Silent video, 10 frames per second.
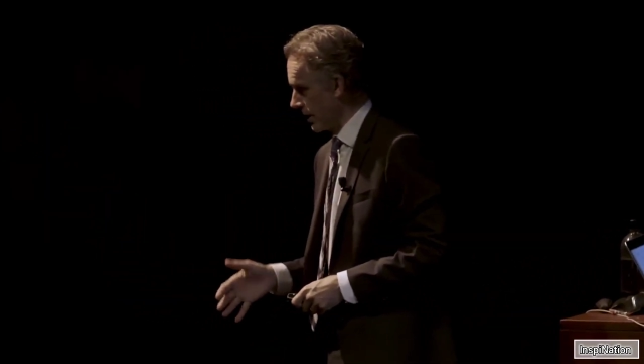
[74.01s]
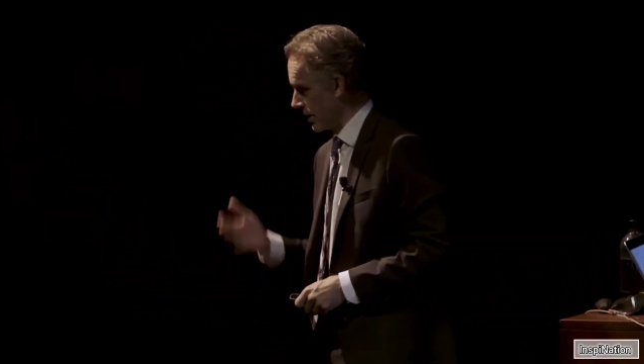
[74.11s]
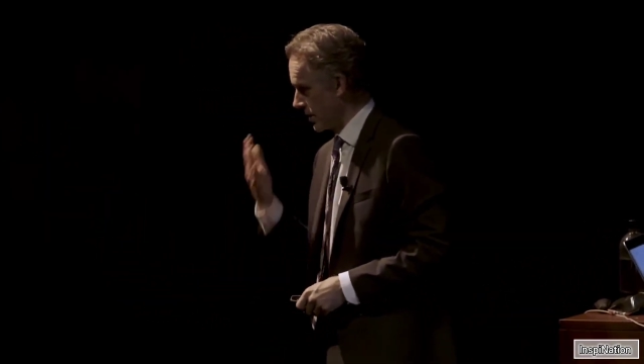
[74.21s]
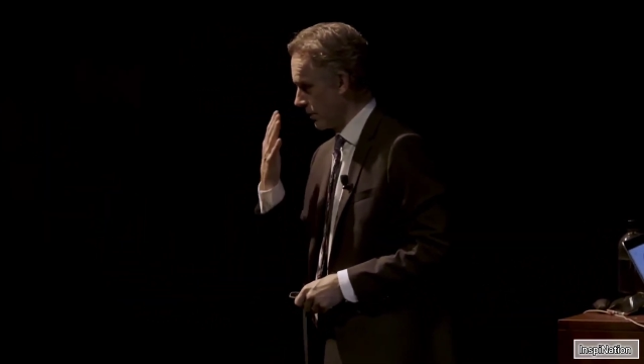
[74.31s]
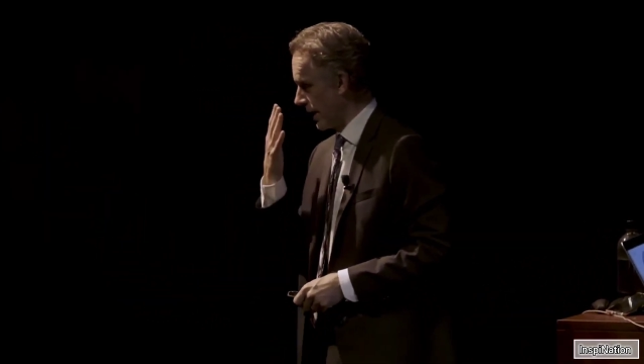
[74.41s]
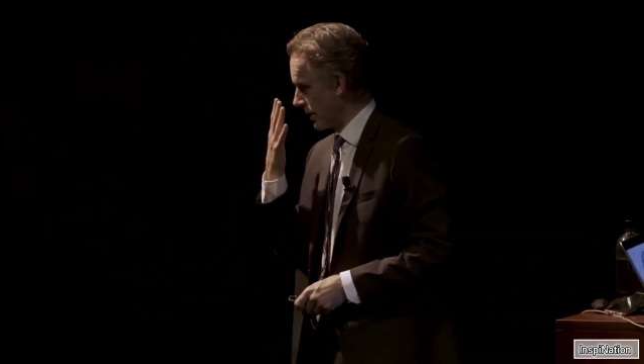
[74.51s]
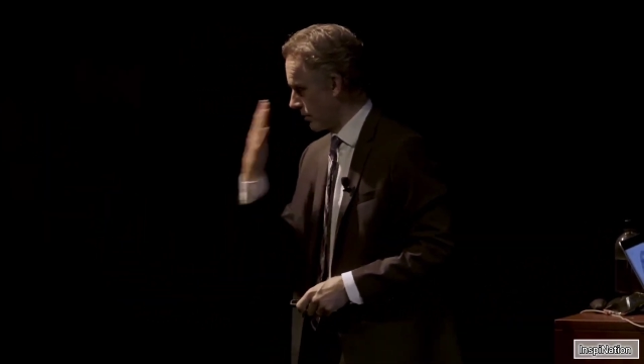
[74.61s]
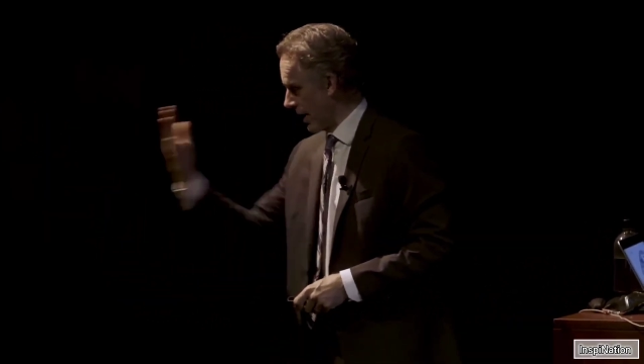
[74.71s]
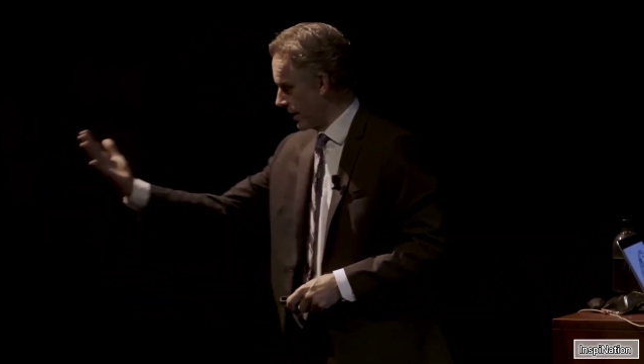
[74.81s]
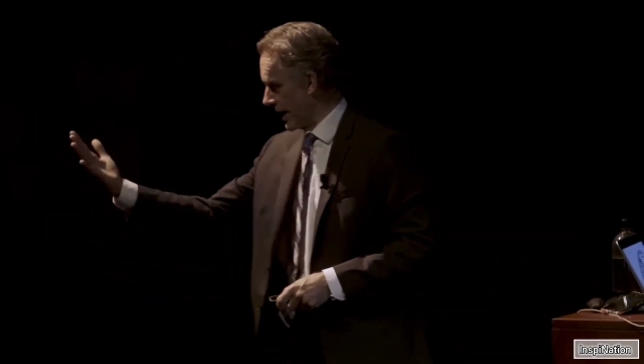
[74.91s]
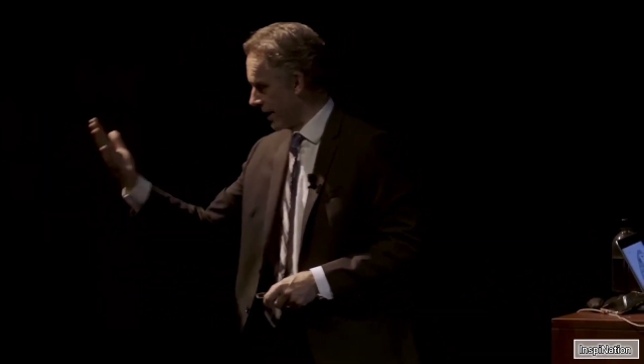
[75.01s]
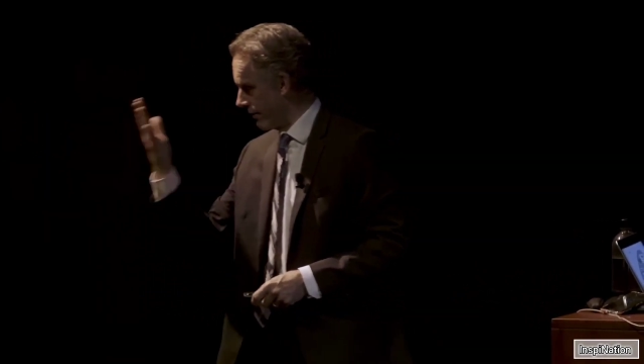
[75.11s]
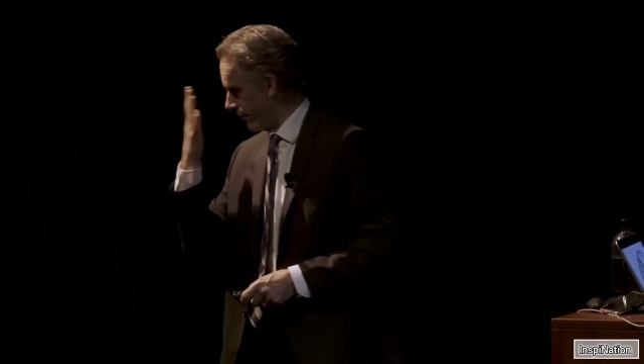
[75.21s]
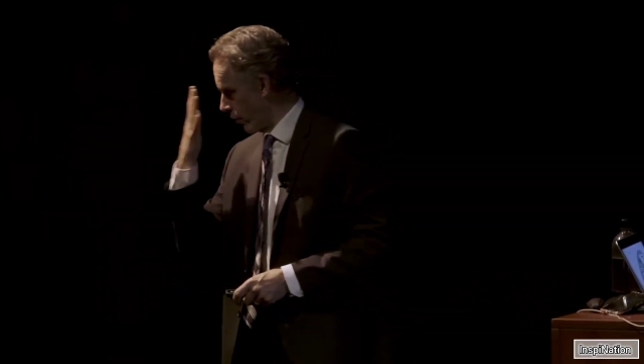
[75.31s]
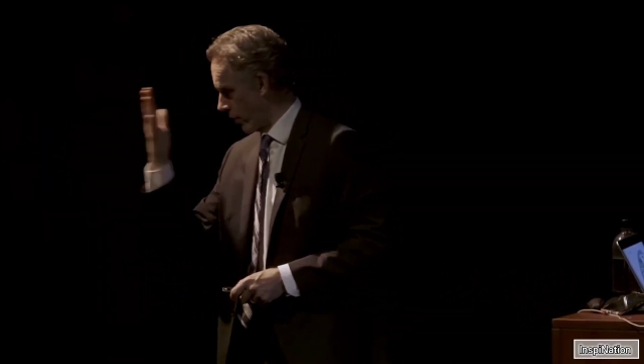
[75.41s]
unless you like to run head
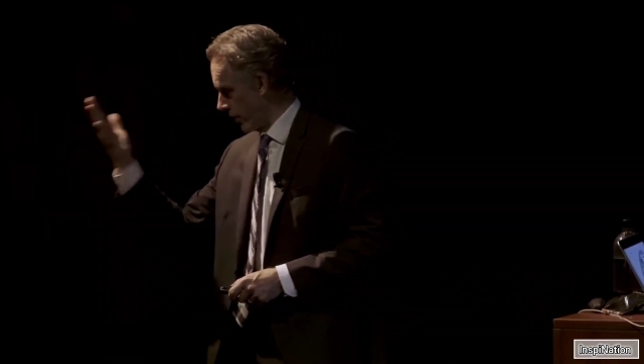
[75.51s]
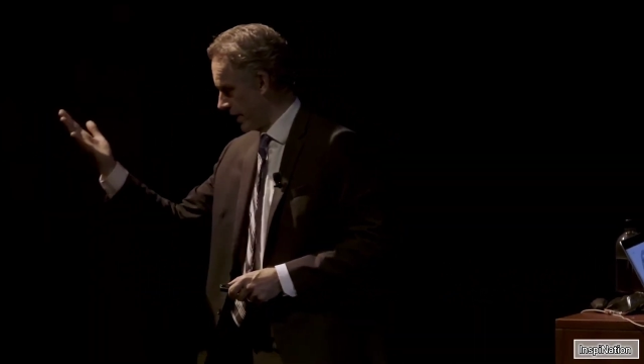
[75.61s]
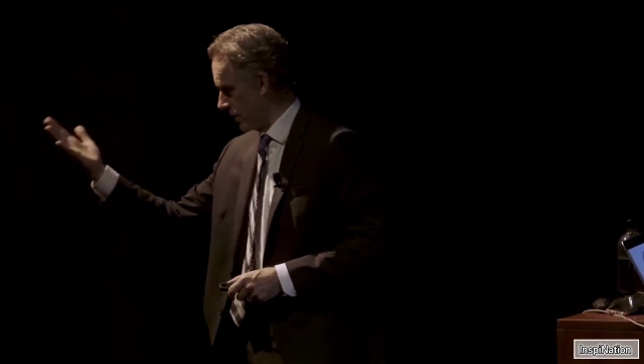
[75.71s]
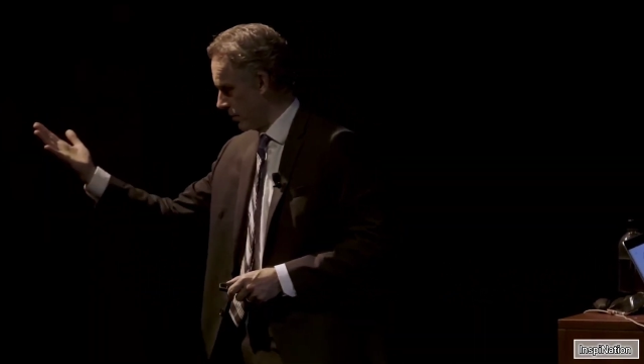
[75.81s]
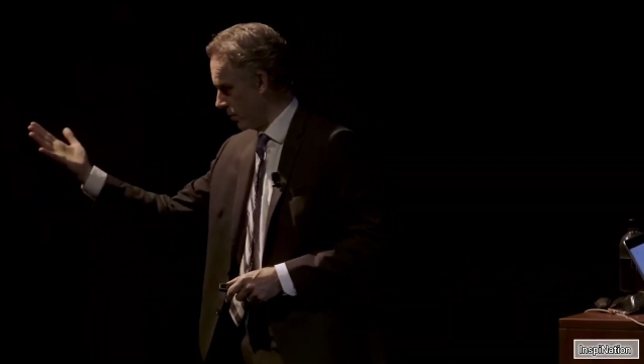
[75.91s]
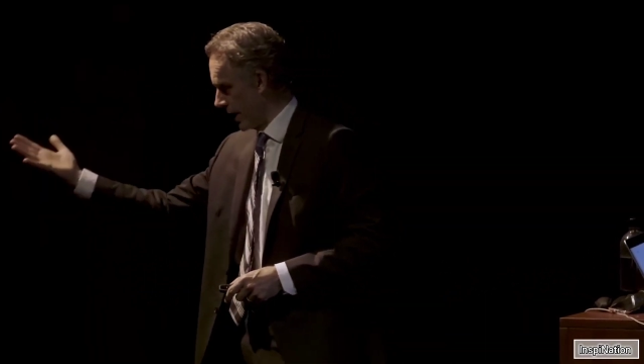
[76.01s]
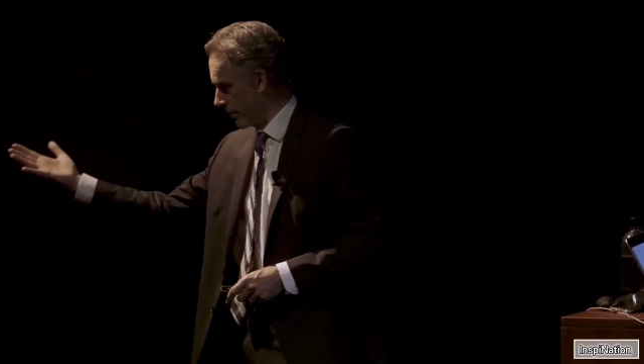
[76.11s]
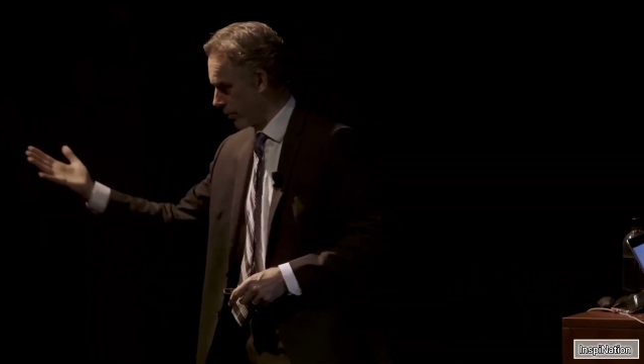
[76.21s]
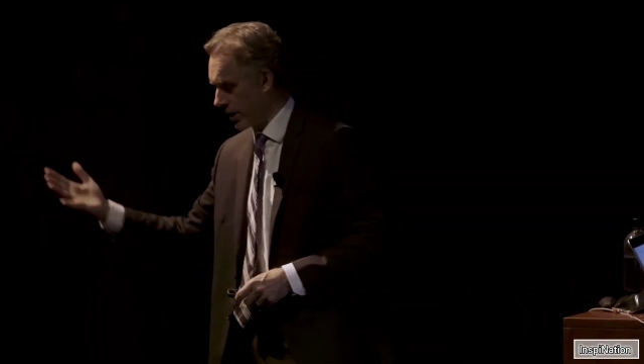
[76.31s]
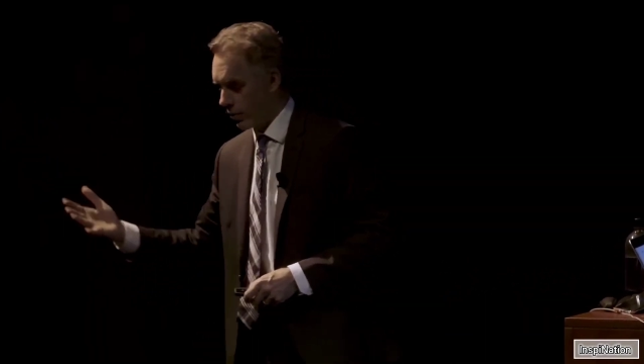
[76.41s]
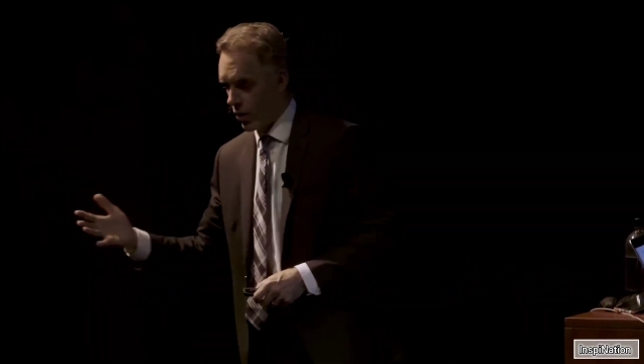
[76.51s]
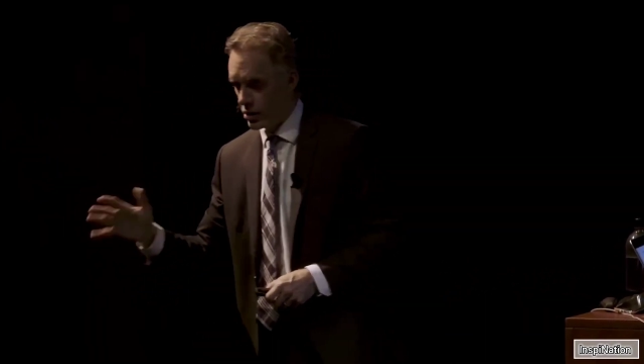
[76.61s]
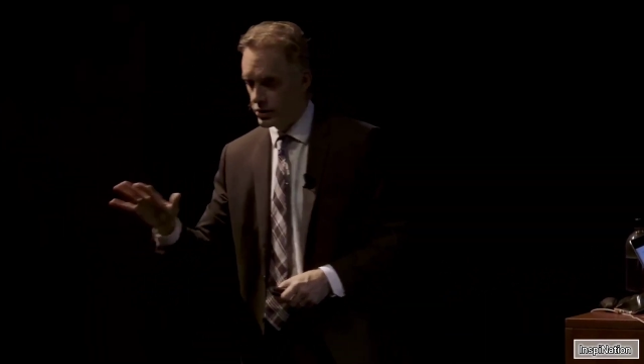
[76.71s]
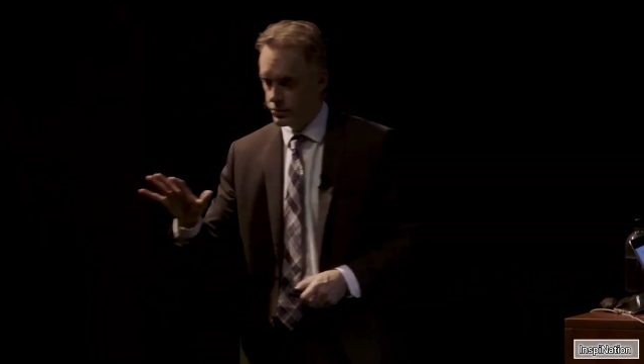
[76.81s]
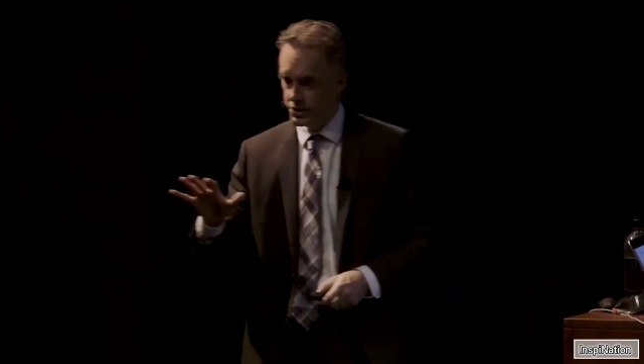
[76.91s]
forth into like brick walls,